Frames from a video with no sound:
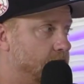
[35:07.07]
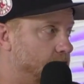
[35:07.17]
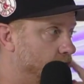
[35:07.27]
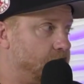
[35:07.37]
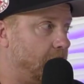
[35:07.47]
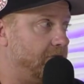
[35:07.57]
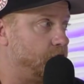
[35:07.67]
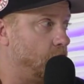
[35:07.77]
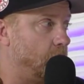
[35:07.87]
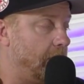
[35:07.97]
So you still have
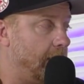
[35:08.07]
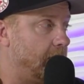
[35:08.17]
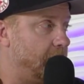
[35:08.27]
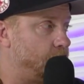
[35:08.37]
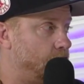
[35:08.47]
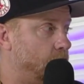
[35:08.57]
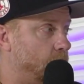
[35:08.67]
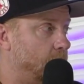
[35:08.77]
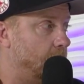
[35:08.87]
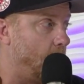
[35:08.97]

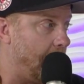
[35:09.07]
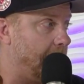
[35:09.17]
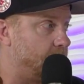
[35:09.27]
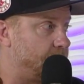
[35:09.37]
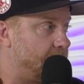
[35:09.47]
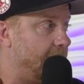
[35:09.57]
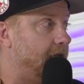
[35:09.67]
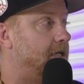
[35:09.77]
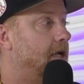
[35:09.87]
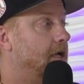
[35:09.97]
LSU, Ohio
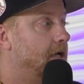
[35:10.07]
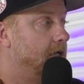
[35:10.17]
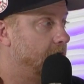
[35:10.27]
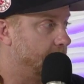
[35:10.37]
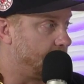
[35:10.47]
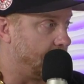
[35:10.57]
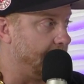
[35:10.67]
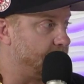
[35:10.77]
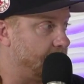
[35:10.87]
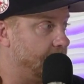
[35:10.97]
State,
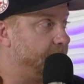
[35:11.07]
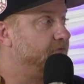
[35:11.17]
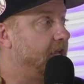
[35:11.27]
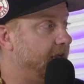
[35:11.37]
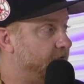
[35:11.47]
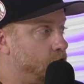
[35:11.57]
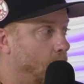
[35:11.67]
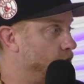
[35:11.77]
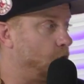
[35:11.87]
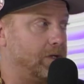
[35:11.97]
Clemson. And if
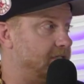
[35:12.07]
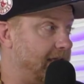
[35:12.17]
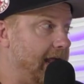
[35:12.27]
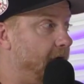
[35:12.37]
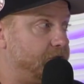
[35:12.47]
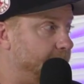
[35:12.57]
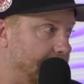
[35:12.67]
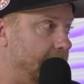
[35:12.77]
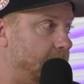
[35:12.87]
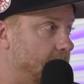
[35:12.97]
Georgia wins, they have to be in.